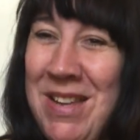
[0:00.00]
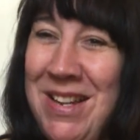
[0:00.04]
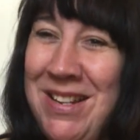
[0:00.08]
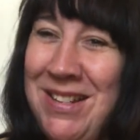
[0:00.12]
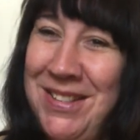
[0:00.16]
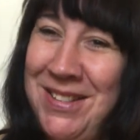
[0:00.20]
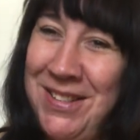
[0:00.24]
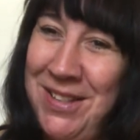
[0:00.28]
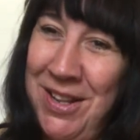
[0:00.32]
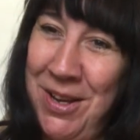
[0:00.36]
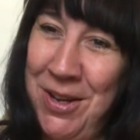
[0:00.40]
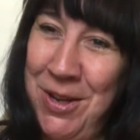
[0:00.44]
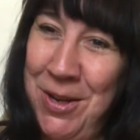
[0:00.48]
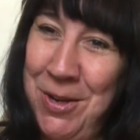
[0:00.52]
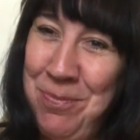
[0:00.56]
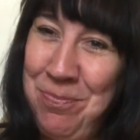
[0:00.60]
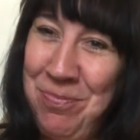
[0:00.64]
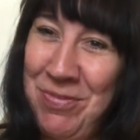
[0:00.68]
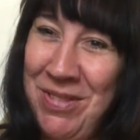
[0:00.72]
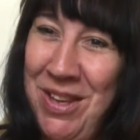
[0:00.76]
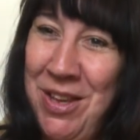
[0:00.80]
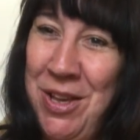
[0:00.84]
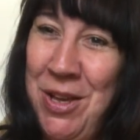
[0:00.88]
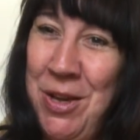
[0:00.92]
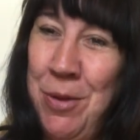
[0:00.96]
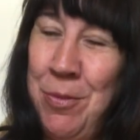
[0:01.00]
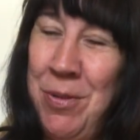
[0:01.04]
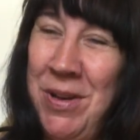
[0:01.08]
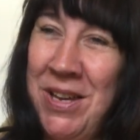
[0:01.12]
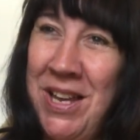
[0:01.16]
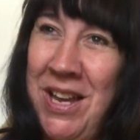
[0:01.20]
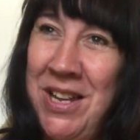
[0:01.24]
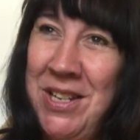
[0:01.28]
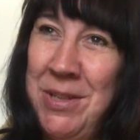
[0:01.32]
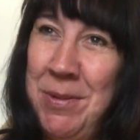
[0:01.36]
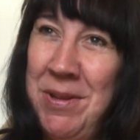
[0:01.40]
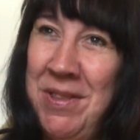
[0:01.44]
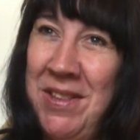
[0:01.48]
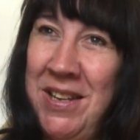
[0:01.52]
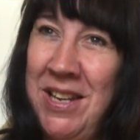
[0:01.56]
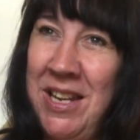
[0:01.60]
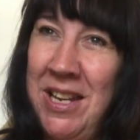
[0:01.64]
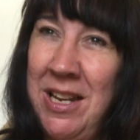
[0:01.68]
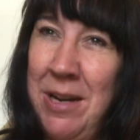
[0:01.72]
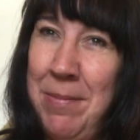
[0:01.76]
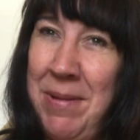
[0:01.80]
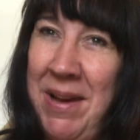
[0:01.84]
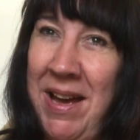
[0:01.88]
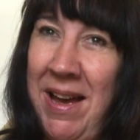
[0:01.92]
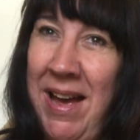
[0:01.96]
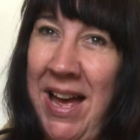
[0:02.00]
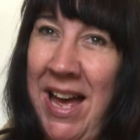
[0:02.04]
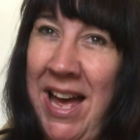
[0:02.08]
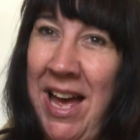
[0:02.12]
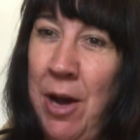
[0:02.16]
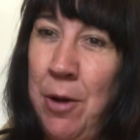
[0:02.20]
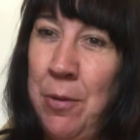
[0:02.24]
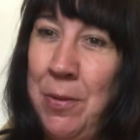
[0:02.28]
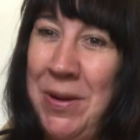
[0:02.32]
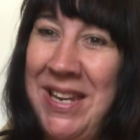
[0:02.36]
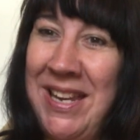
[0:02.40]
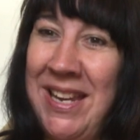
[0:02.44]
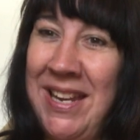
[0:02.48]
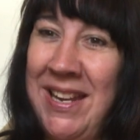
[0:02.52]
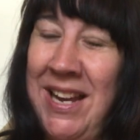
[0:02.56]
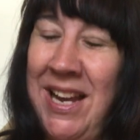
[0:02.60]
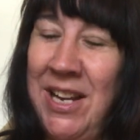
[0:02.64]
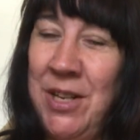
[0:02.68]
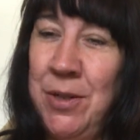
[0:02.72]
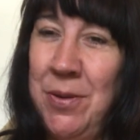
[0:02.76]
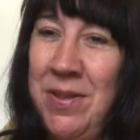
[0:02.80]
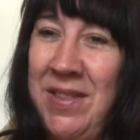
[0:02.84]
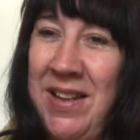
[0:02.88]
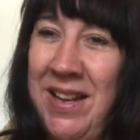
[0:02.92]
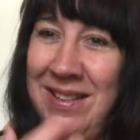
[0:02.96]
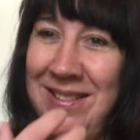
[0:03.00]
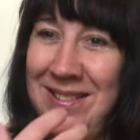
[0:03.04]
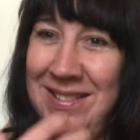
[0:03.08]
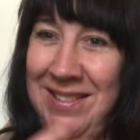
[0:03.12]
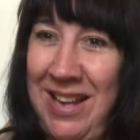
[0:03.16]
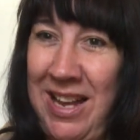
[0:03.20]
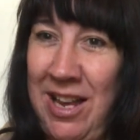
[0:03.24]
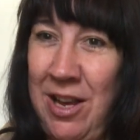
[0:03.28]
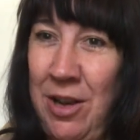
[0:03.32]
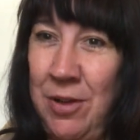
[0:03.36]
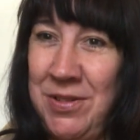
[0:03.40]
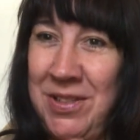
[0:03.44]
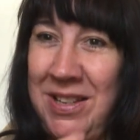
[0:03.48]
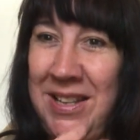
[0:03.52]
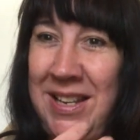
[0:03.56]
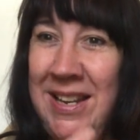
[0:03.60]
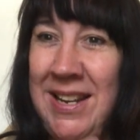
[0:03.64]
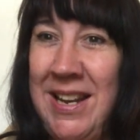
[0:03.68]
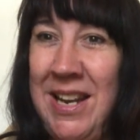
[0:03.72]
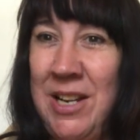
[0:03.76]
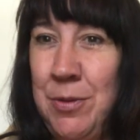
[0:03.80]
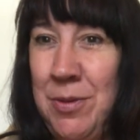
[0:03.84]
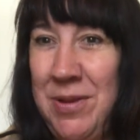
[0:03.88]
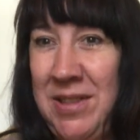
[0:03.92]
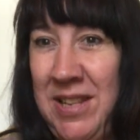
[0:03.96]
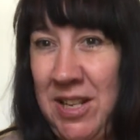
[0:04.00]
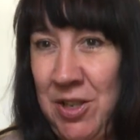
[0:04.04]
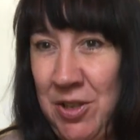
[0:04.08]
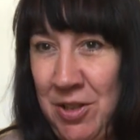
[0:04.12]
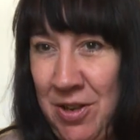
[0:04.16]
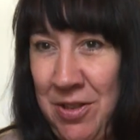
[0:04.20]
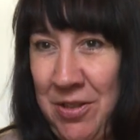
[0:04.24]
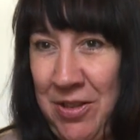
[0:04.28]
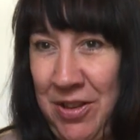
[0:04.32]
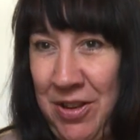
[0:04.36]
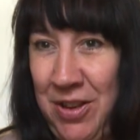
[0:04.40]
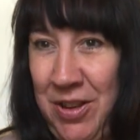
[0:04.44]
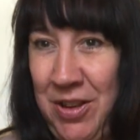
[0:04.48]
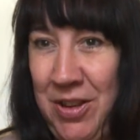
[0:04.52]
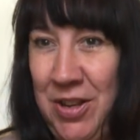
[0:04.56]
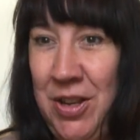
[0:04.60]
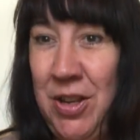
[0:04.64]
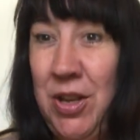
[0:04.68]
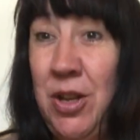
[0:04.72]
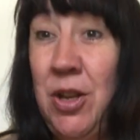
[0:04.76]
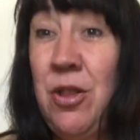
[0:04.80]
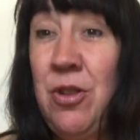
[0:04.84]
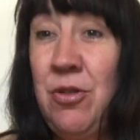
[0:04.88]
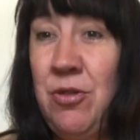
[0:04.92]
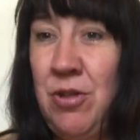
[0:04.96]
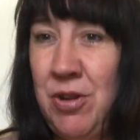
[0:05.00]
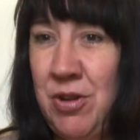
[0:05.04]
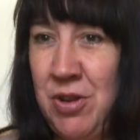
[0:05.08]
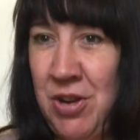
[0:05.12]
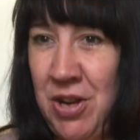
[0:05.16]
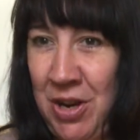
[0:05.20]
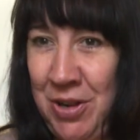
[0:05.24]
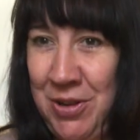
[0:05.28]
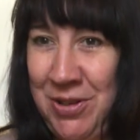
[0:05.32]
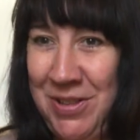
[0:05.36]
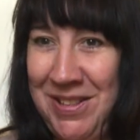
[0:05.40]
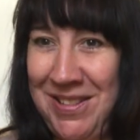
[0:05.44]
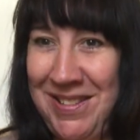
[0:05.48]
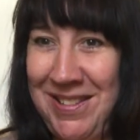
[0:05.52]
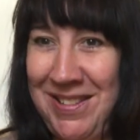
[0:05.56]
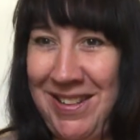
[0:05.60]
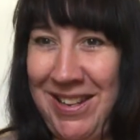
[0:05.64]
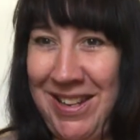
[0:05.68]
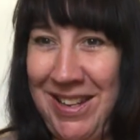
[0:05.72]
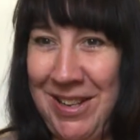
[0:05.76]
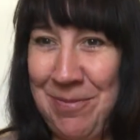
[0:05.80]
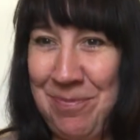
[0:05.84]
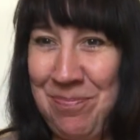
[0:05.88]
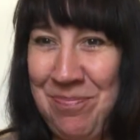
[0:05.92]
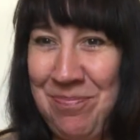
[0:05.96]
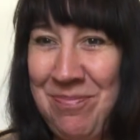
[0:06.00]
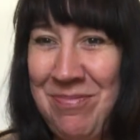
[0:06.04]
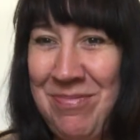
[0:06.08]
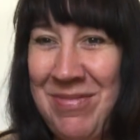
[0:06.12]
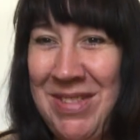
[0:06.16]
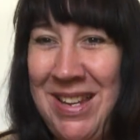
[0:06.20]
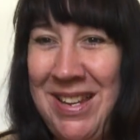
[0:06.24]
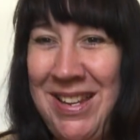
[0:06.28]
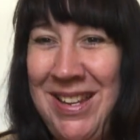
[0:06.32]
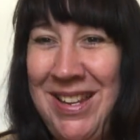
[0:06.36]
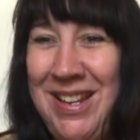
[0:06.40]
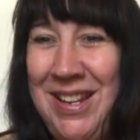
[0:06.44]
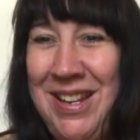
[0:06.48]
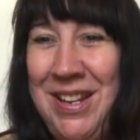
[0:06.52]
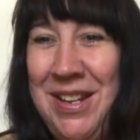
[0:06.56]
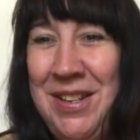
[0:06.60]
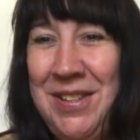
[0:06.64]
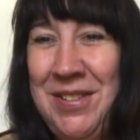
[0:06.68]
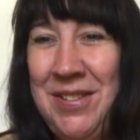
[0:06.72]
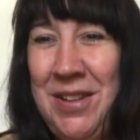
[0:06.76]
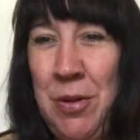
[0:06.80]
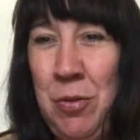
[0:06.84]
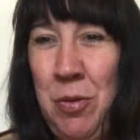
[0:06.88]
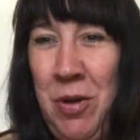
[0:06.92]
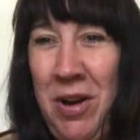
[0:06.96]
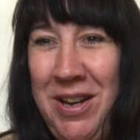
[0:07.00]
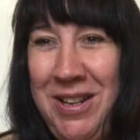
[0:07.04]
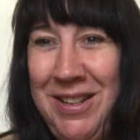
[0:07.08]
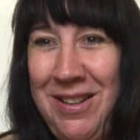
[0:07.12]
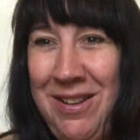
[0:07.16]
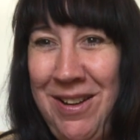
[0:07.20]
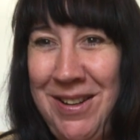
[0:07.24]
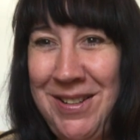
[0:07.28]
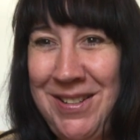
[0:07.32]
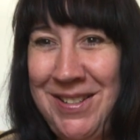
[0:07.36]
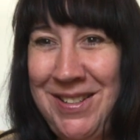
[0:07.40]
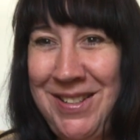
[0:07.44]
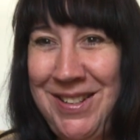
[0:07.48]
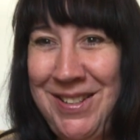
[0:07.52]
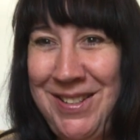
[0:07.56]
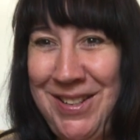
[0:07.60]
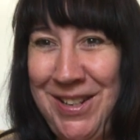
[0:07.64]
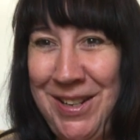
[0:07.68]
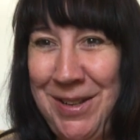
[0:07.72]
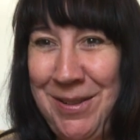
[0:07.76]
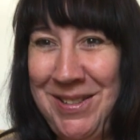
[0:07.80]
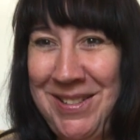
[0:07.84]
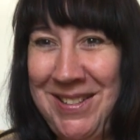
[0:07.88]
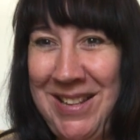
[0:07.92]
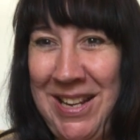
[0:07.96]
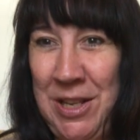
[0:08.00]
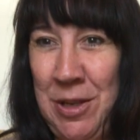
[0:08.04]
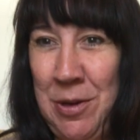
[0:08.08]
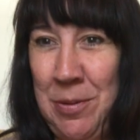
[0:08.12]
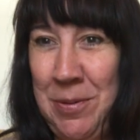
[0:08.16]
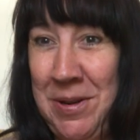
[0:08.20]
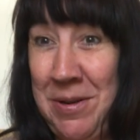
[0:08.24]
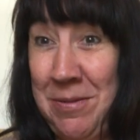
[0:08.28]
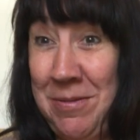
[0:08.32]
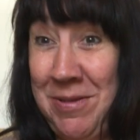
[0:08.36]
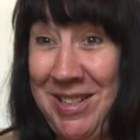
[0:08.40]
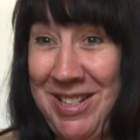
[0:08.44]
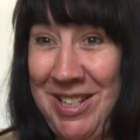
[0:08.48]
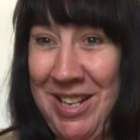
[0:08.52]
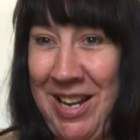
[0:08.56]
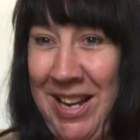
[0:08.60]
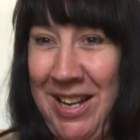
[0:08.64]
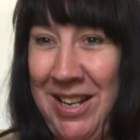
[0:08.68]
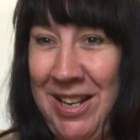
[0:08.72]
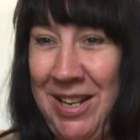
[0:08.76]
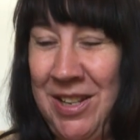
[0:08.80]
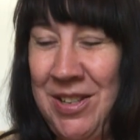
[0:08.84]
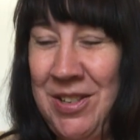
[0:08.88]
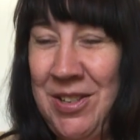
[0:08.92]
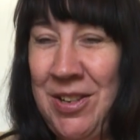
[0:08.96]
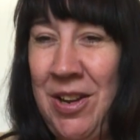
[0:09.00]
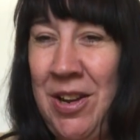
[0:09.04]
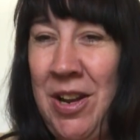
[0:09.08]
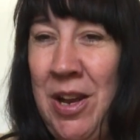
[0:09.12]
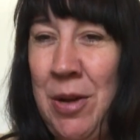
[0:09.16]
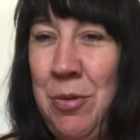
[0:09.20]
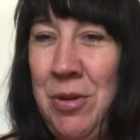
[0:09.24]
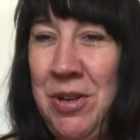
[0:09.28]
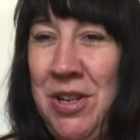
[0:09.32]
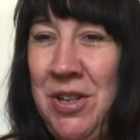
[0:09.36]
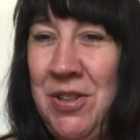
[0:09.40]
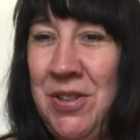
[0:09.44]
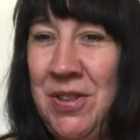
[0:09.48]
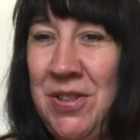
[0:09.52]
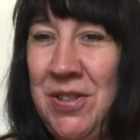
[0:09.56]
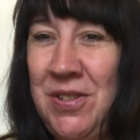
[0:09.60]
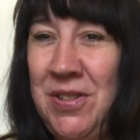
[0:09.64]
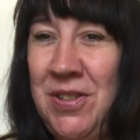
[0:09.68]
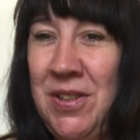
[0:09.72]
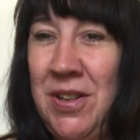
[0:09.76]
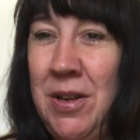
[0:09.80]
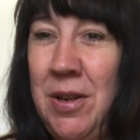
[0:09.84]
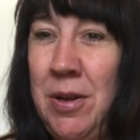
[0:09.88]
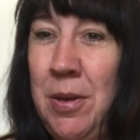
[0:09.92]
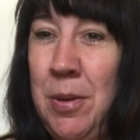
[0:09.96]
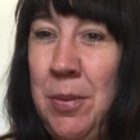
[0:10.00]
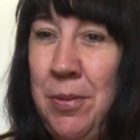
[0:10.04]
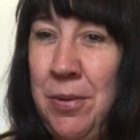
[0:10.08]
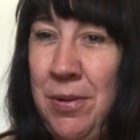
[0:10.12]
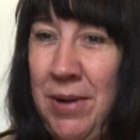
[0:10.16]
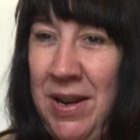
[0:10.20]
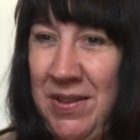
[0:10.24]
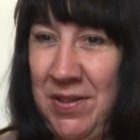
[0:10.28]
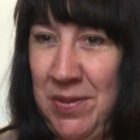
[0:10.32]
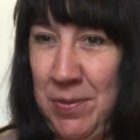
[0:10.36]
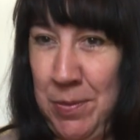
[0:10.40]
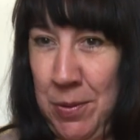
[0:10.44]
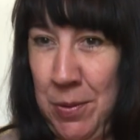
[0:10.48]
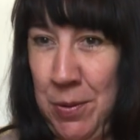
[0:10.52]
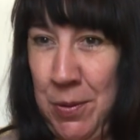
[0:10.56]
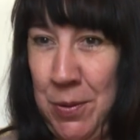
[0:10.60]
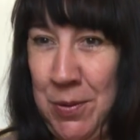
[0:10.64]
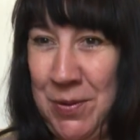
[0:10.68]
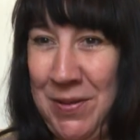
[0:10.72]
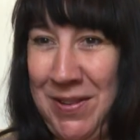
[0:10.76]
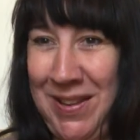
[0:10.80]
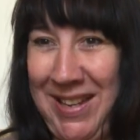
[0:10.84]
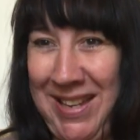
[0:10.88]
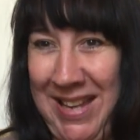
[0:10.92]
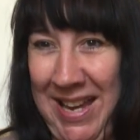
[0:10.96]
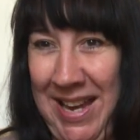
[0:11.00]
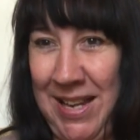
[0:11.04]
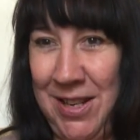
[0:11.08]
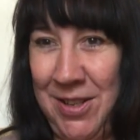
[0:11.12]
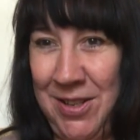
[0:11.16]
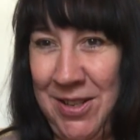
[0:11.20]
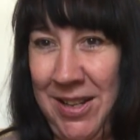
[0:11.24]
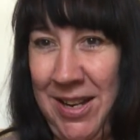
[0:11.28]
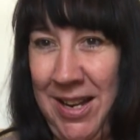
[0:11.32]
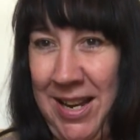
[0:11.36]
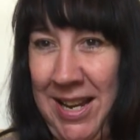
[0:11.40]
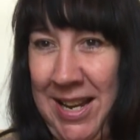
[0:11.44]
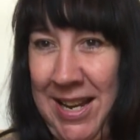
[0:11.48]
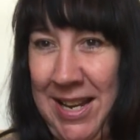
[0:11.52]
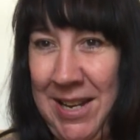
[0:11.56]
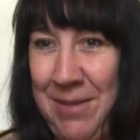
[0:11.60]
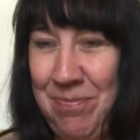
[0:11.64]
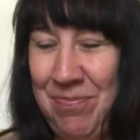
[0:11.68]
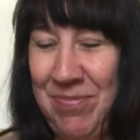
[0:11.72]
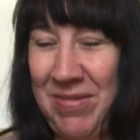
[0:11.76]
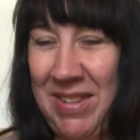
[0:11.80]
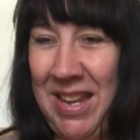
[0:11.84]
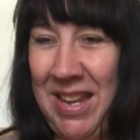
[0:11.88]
So we're going to be thinking about how we connect with ourselves and connect with each other through noticing. So what I'd like to do is set you a bit of a challenge, and I want you just to press pause occasionally,